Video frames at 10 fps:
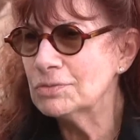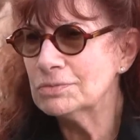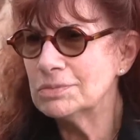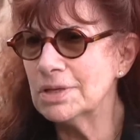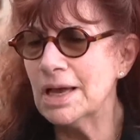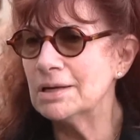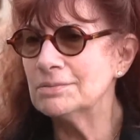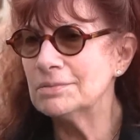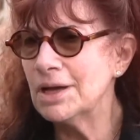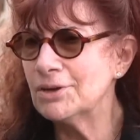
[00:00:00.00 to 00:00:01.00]
you, yeah.
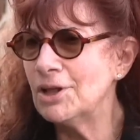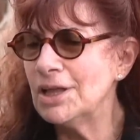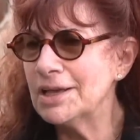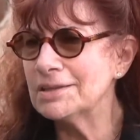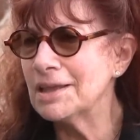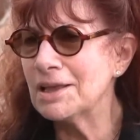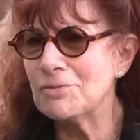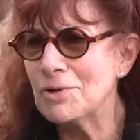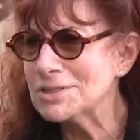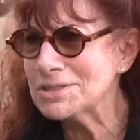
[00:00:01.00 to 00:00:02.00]
And all I could think
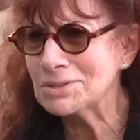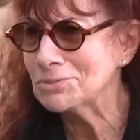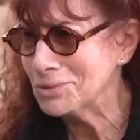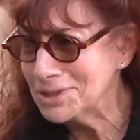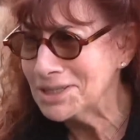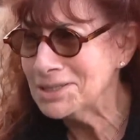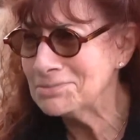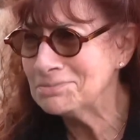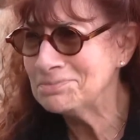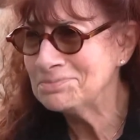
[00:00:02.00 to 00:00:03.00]
of was, really?